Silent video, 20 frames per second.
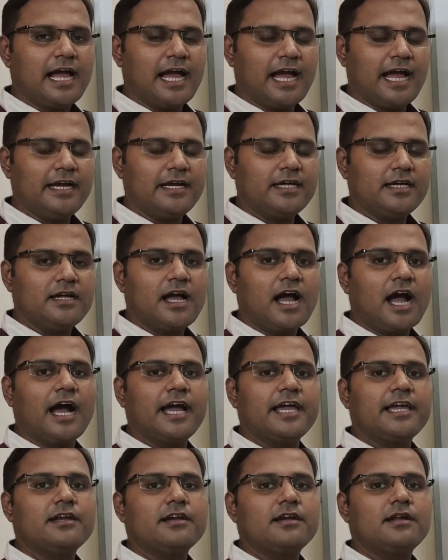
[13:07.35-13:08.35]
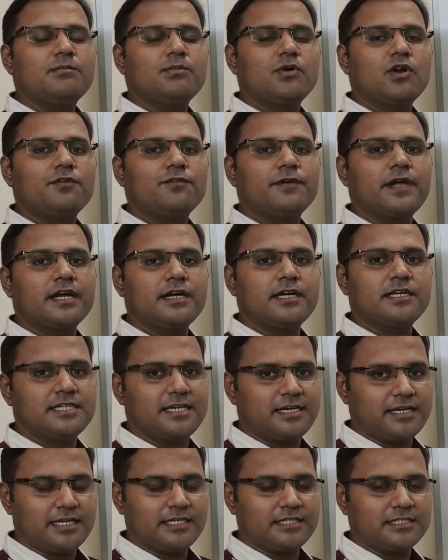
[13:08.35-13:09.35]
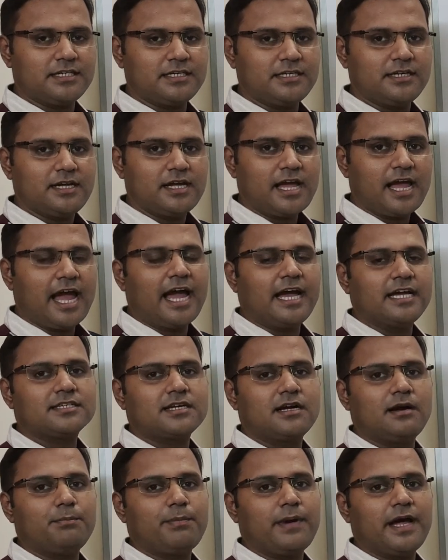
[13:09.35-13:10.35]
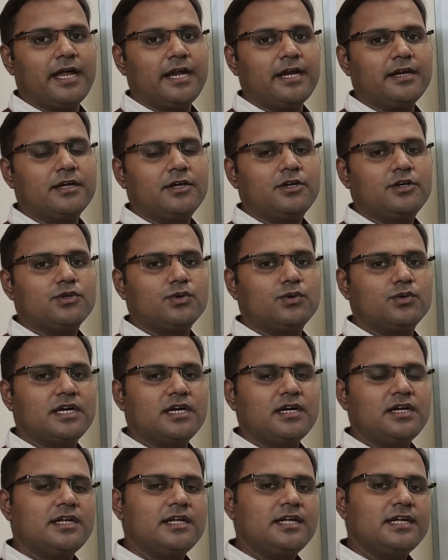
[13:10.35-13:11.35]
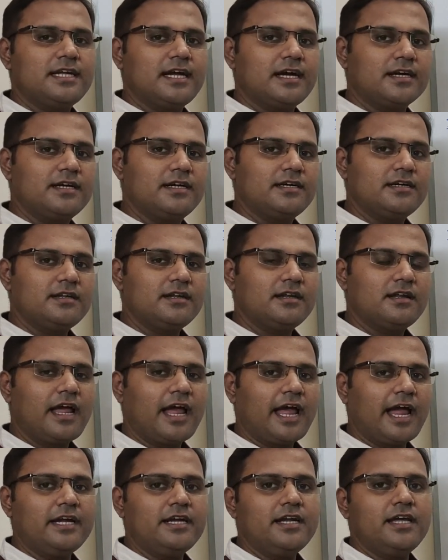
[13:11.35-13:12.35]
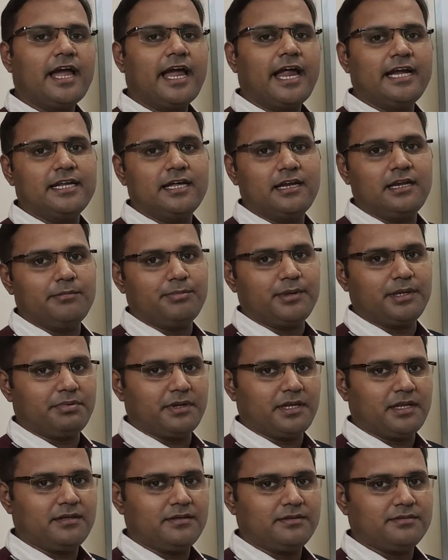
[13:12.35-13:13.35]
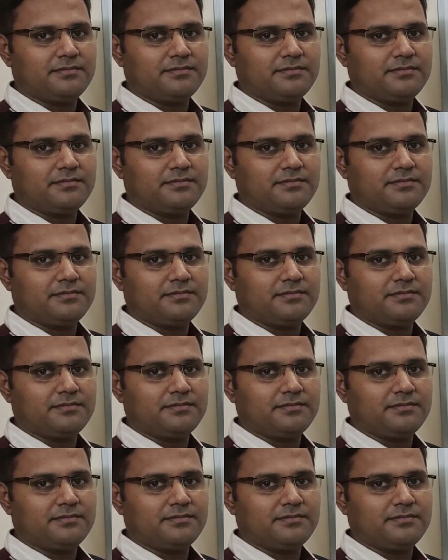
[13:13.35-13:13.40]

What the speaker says: had higher number of younger generation as compared to the younger and elderly people.